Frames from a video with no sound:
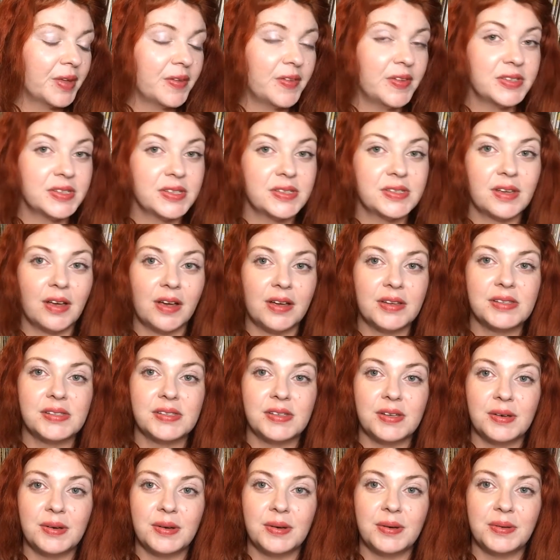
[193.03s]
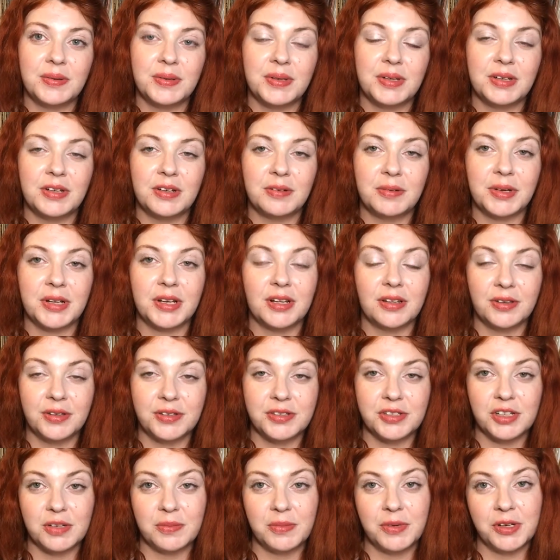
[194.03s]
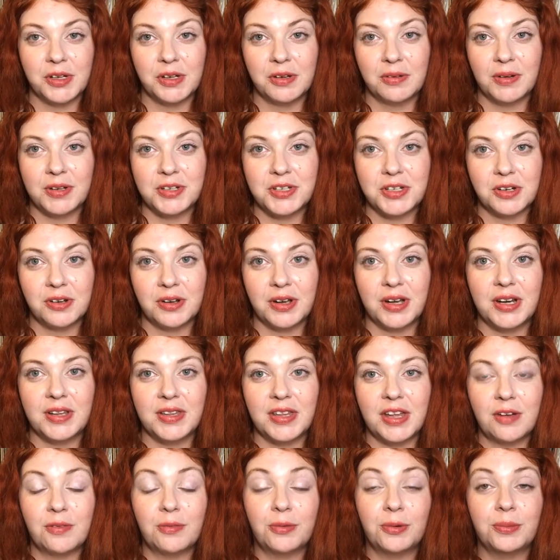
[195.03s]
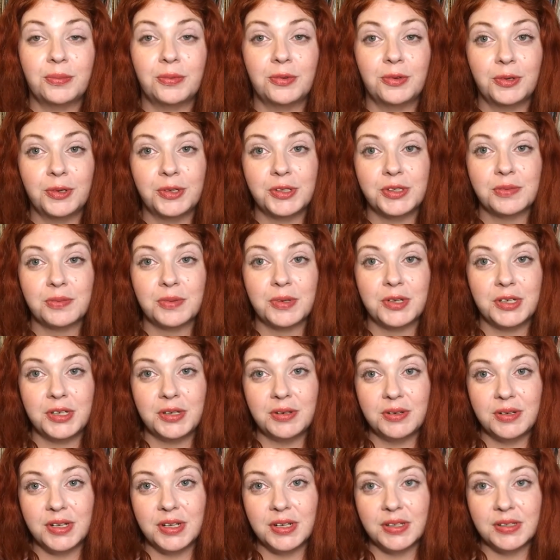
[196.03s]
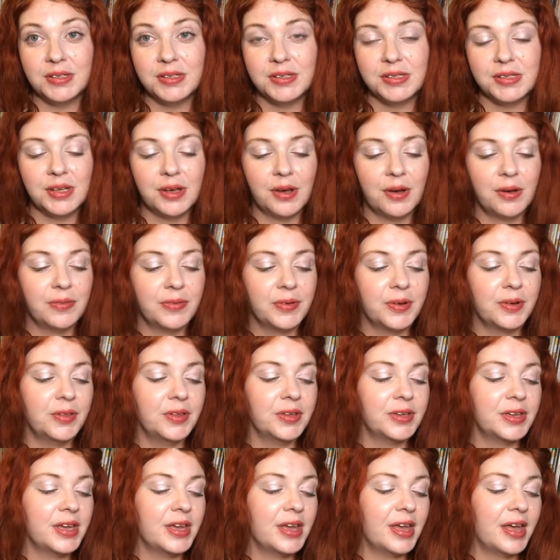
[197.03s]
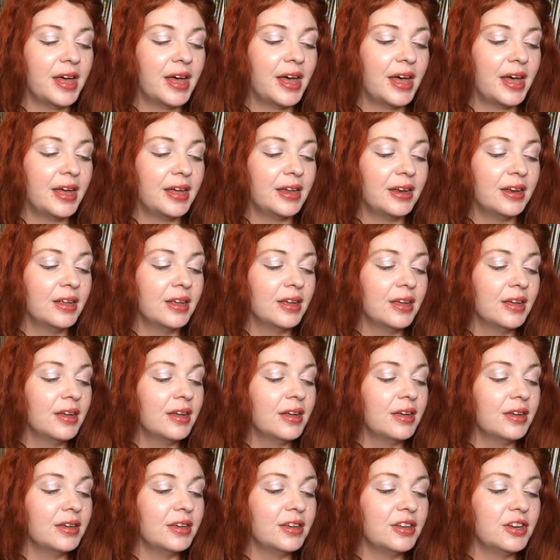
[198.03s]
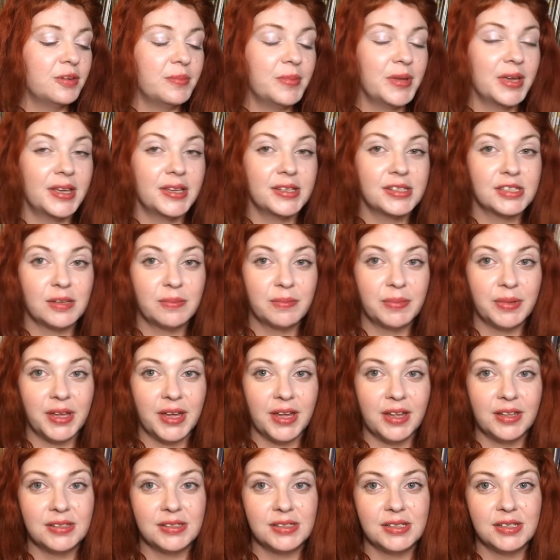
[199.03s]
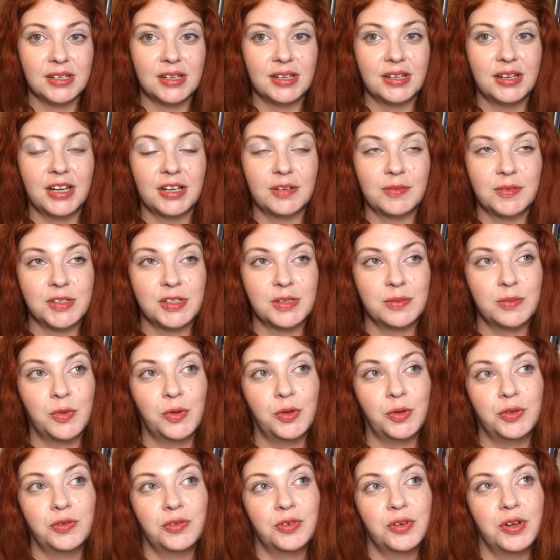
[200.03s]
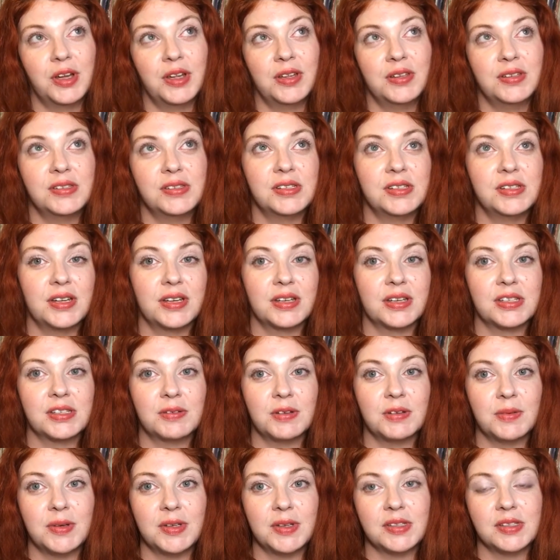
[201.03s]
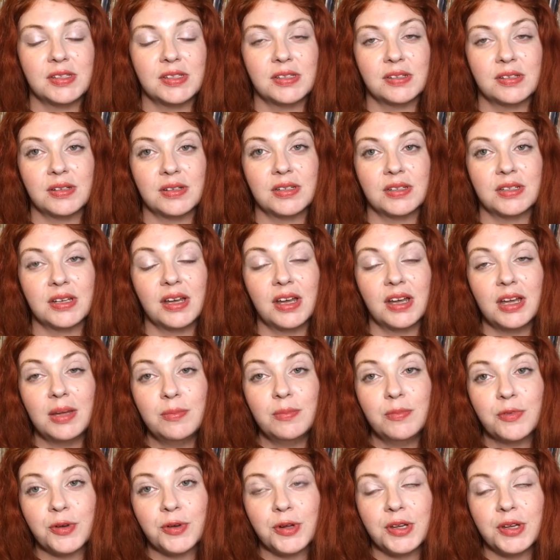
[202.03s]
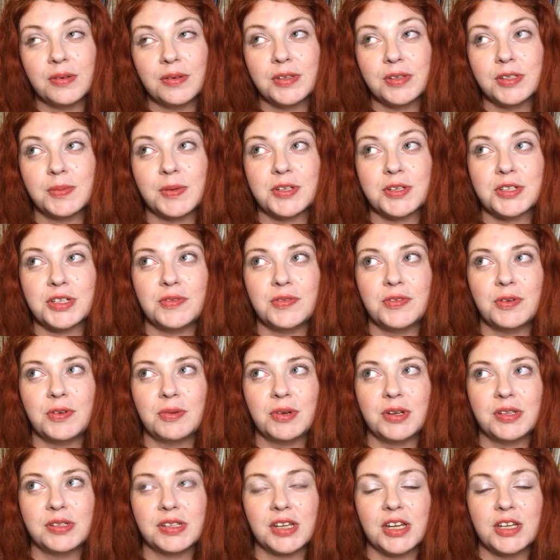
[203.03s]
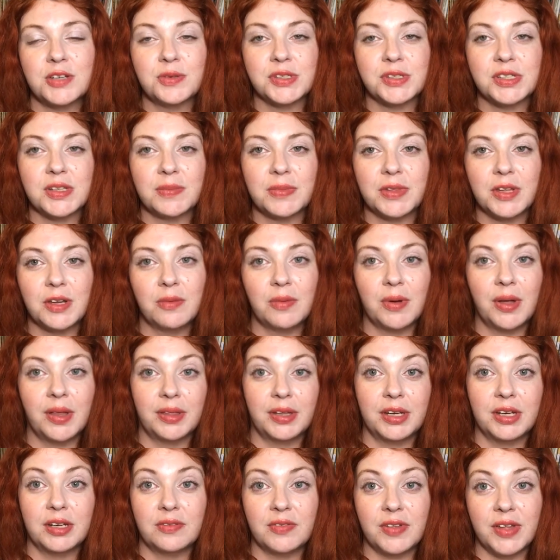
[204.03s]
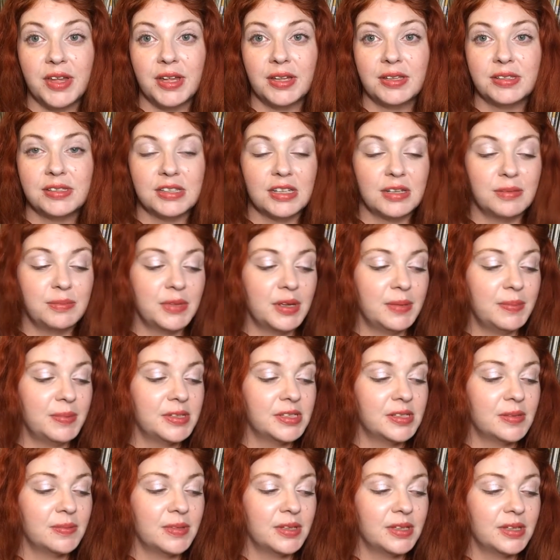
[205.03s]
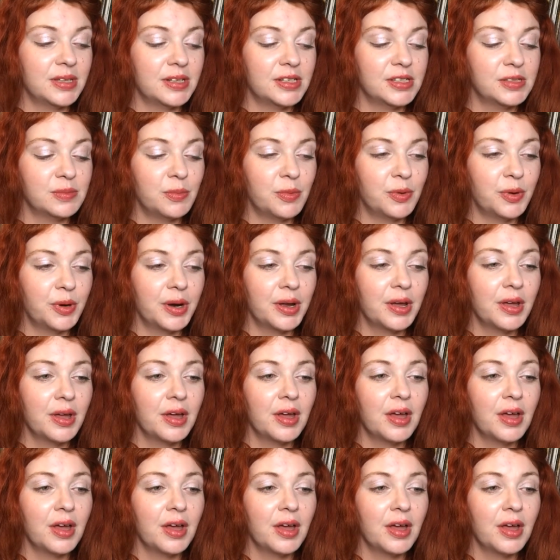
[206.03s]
This is also, we're getting closer to Mercury retrograde, and that rules reunions. So if you're looking at, making some plans to connect with some old friends, the next 3 weeks is a good time for you, especially if you want to schedule something well in advance and maybe something that is more